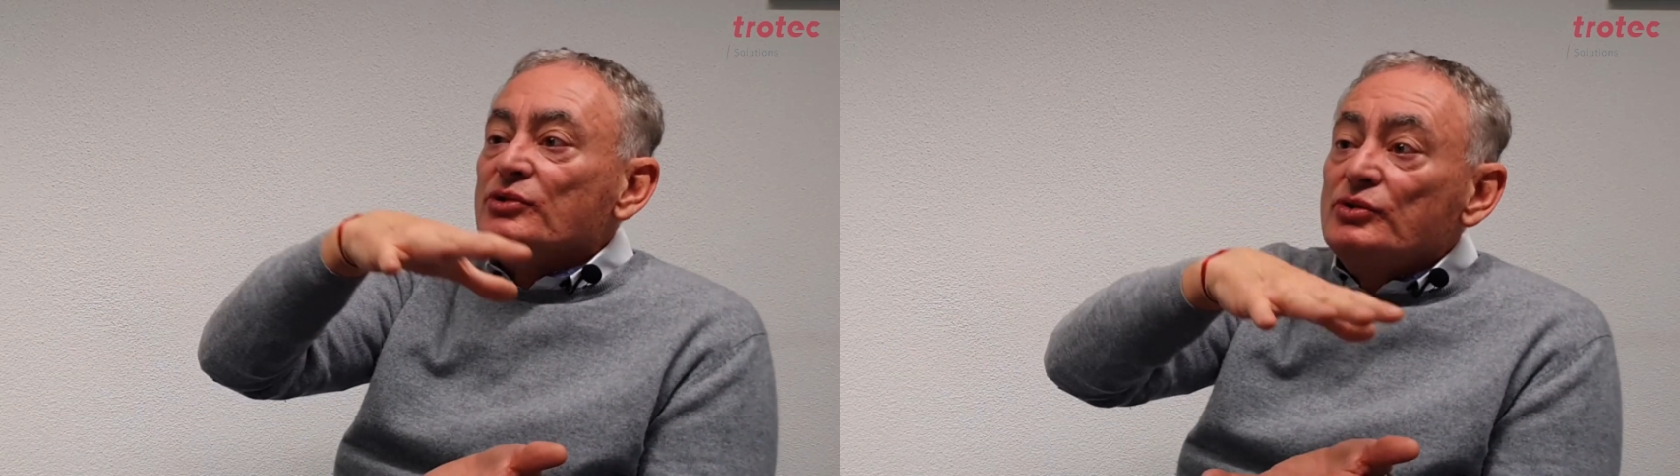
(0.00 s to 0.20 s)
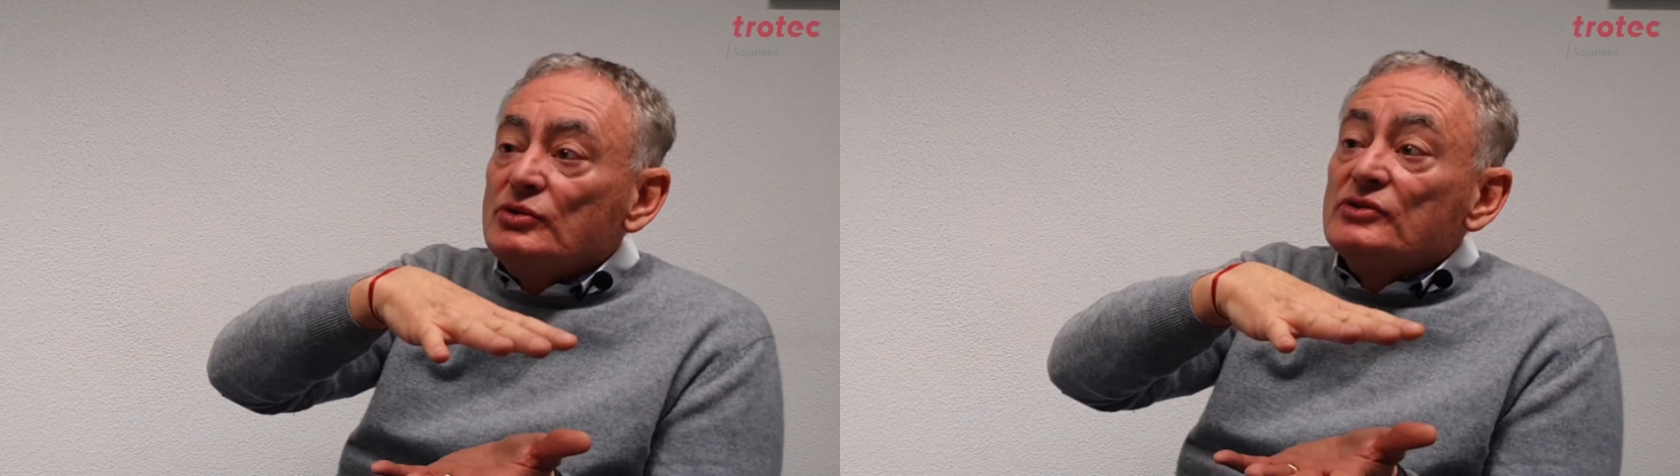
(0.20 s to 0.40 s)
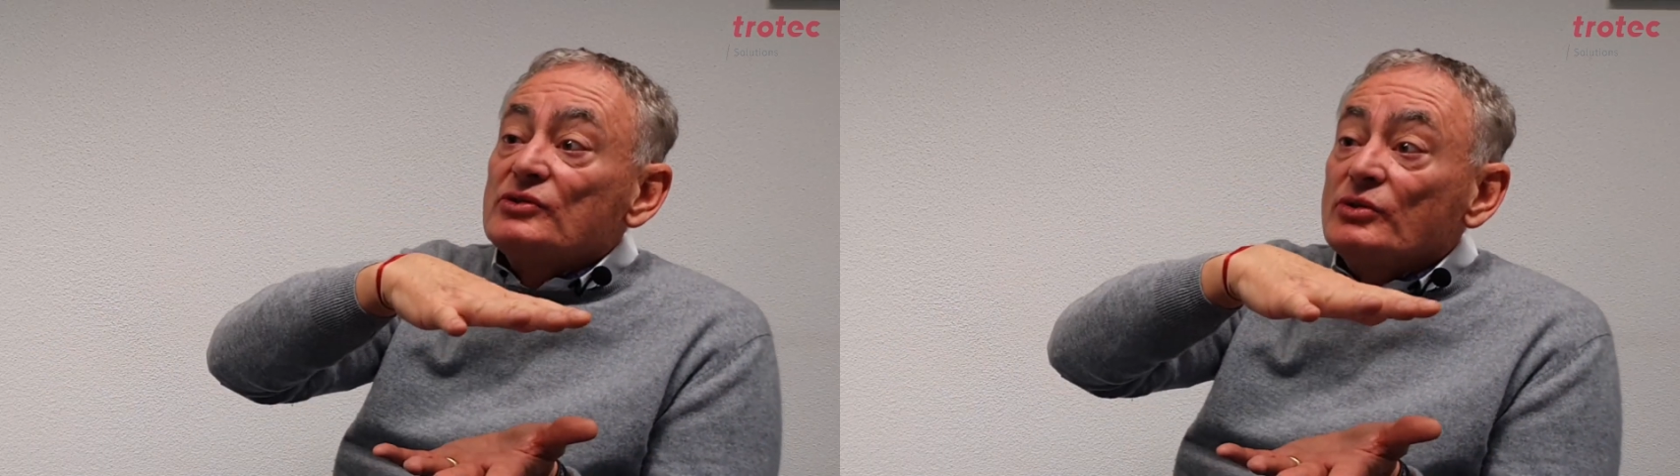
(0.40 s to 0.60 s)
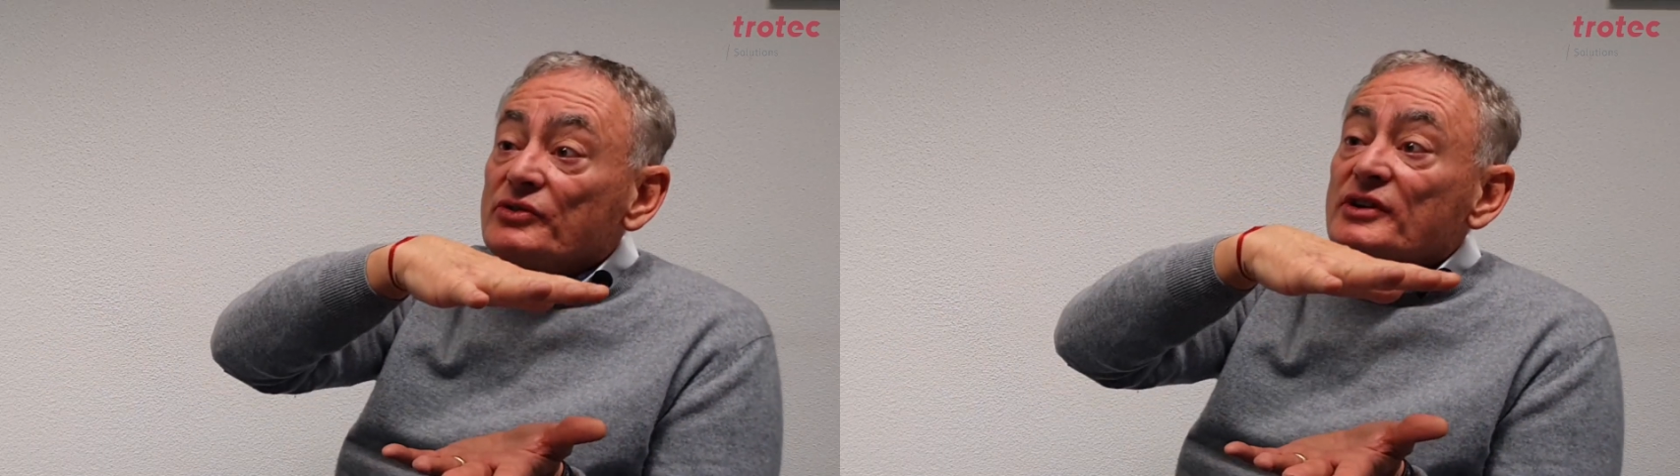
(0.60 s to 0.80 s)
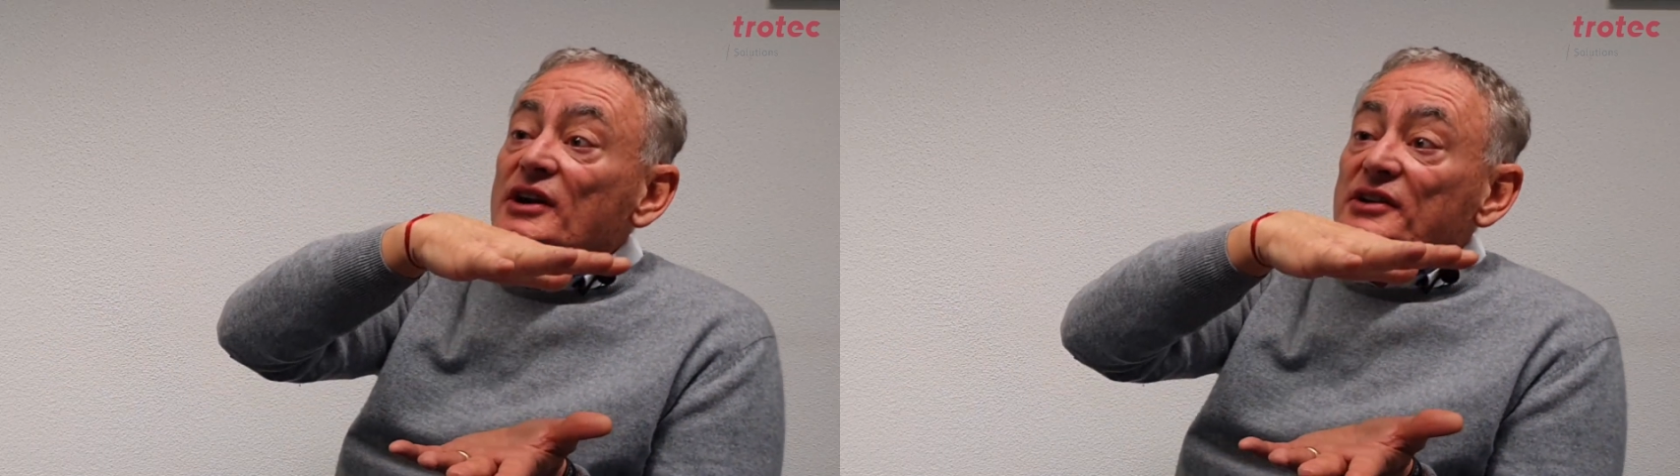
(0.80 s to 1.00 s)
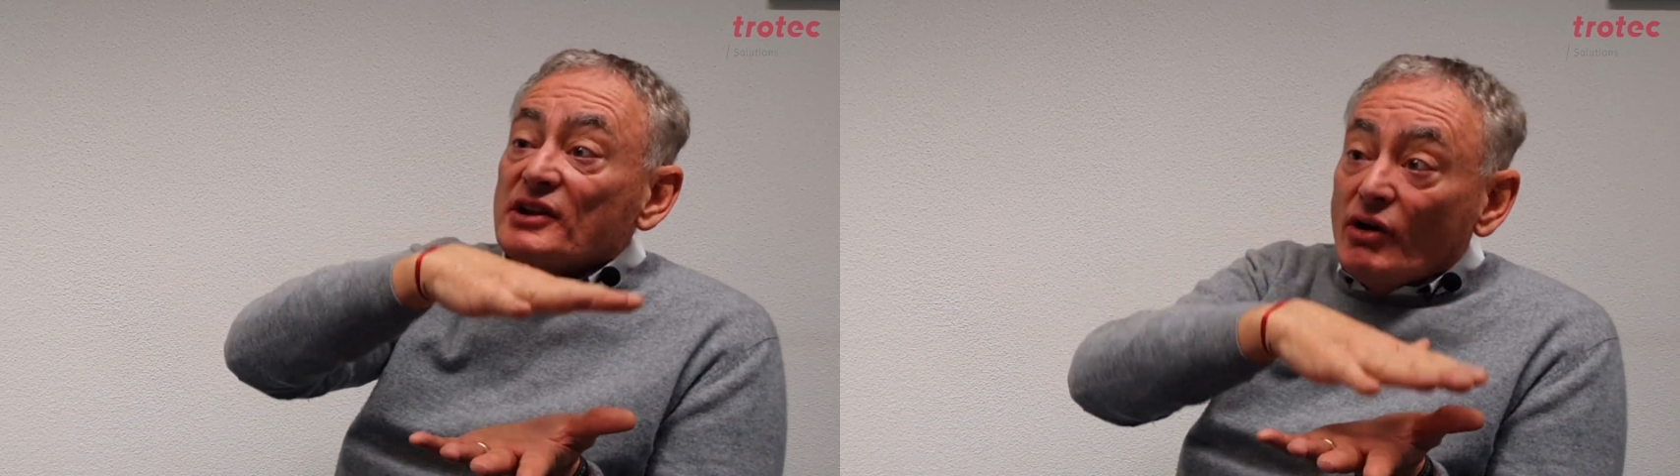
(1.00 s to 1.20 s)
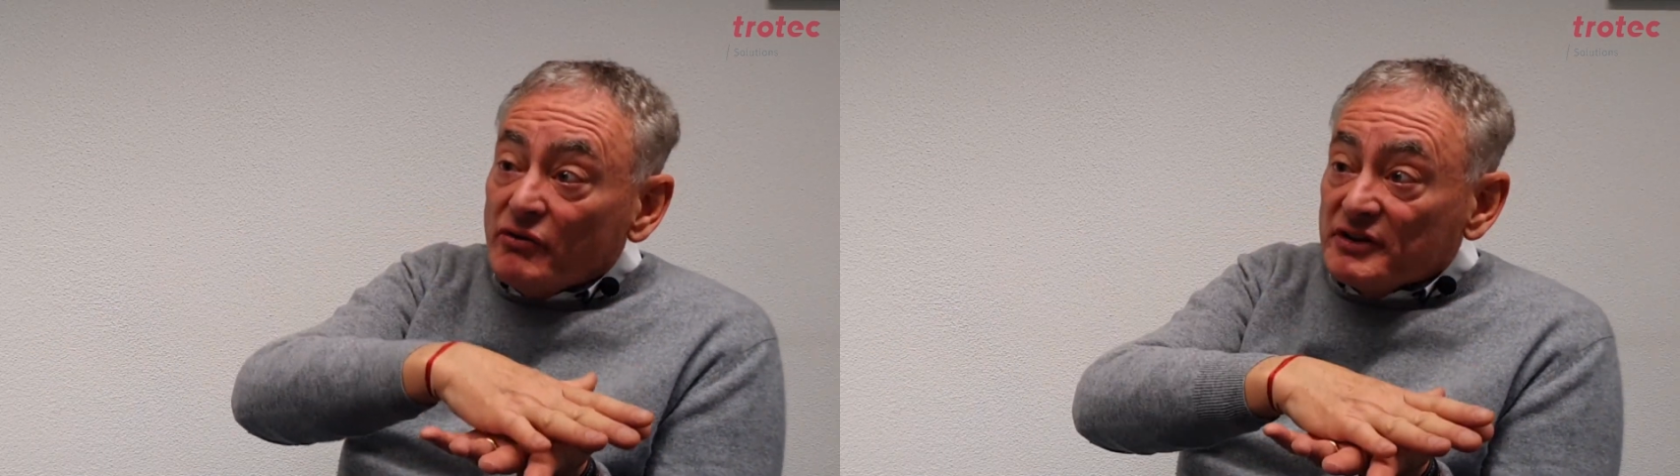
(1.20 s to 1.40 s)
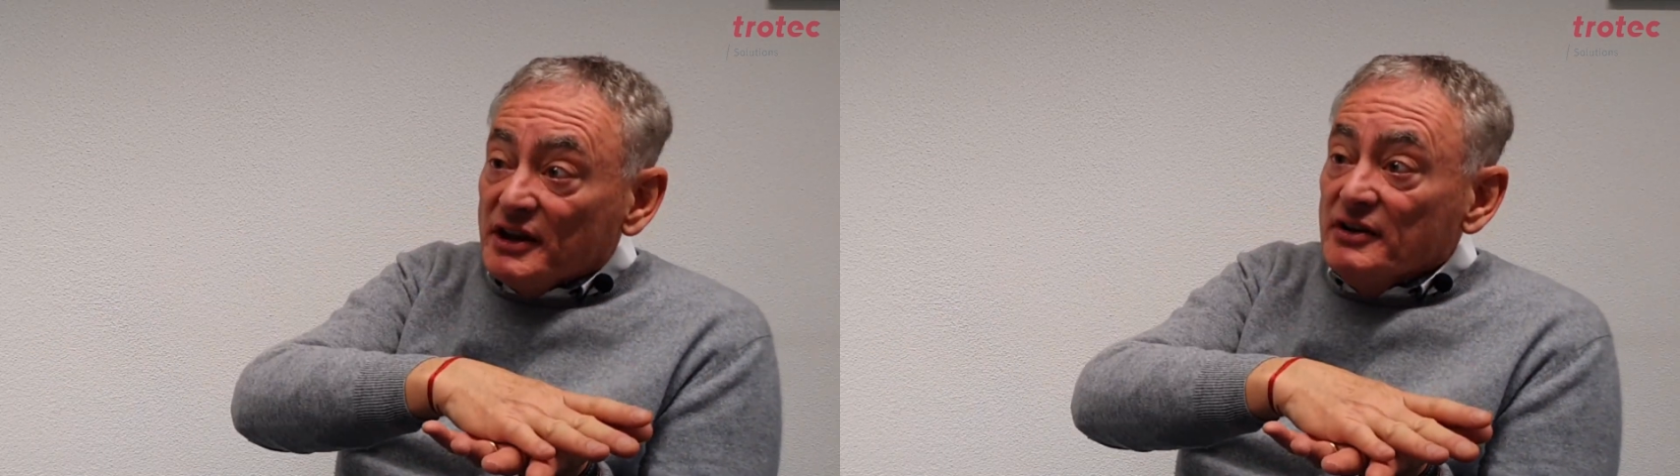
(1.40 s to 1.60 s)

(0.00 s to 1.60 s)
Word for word: because we go contactless.